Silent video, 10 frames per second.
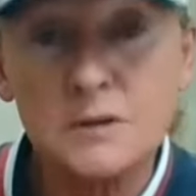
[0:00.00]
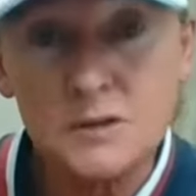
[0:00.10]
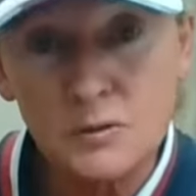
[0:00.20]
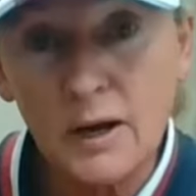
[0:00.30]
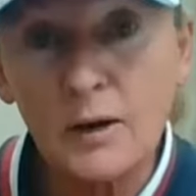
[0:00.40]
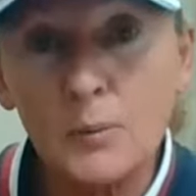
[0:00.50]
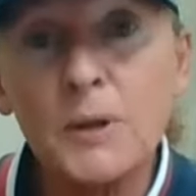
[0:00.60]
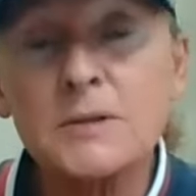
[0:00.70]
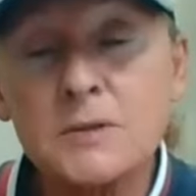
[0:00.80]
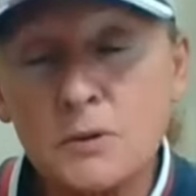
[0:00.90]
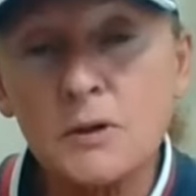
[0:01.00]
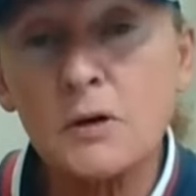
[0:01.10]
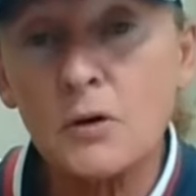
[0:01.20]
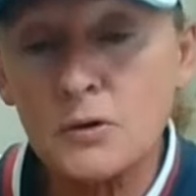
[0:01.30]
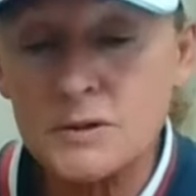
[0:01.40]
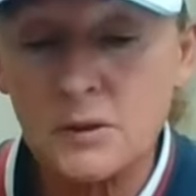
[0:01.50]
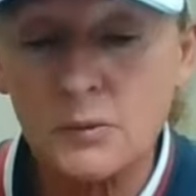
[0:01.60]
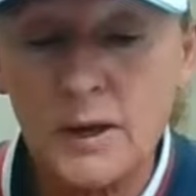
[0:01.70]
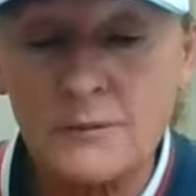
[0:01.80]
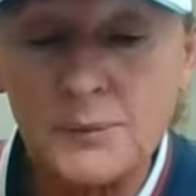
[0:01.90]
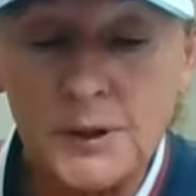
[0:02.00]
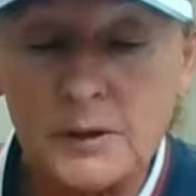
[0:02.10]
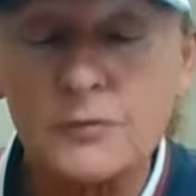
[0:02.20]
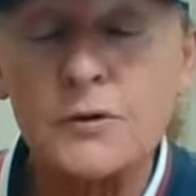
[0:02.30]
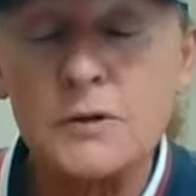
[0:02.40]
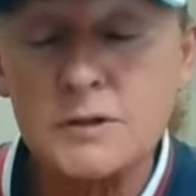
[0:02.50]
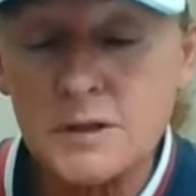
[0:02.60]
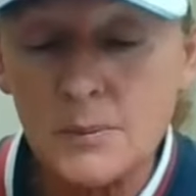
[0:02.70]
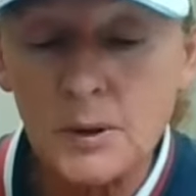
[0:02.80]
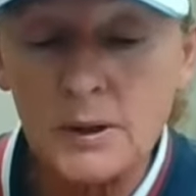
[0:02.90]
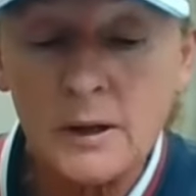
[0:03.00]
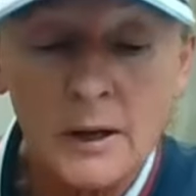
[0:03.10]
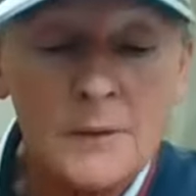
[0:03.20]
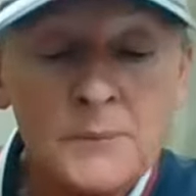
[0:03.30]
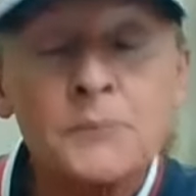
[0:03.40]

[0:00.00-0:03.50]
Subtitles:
to help us with the goals that we have planned for the summer?